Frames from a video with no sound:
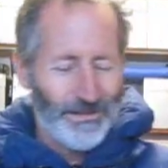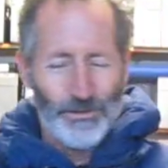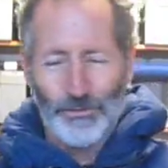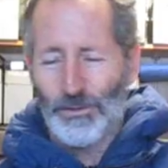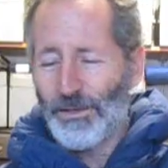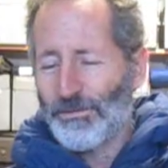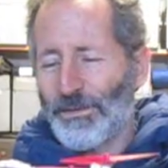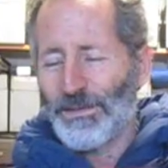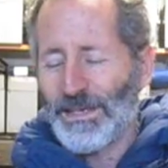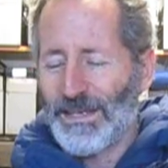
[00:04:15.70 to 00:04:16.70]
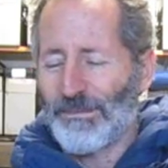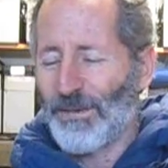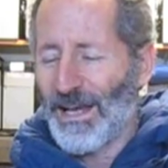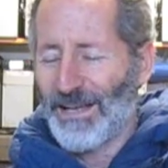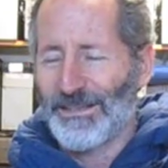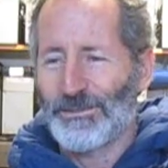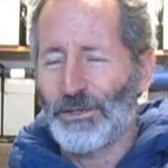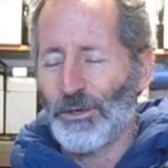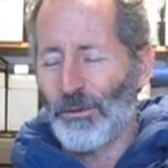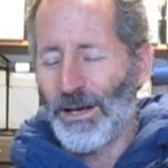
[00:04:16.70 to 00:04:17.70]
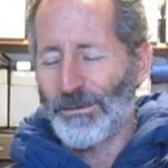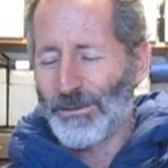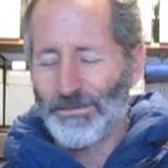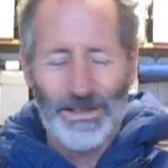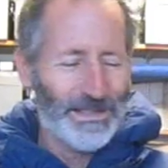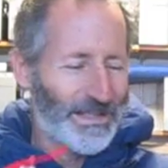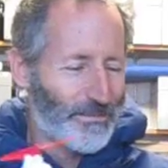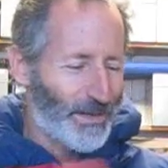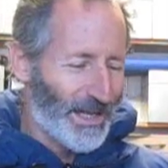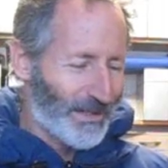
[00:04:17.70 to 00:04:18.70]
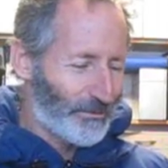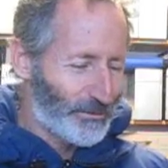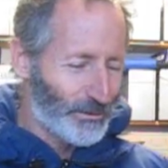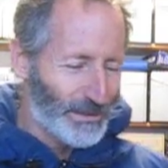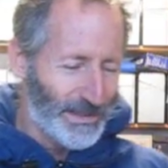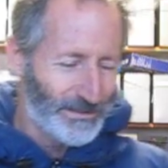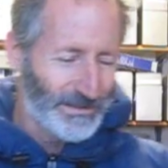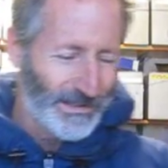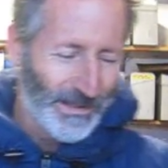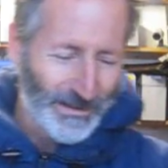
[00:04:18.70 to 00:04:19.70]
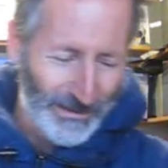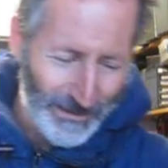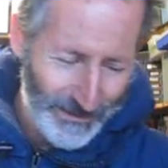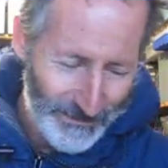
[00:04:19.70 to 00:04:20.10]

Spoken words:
Sure enough, the thing came back. It took a while, but it finally came back. I was so glad to see that again.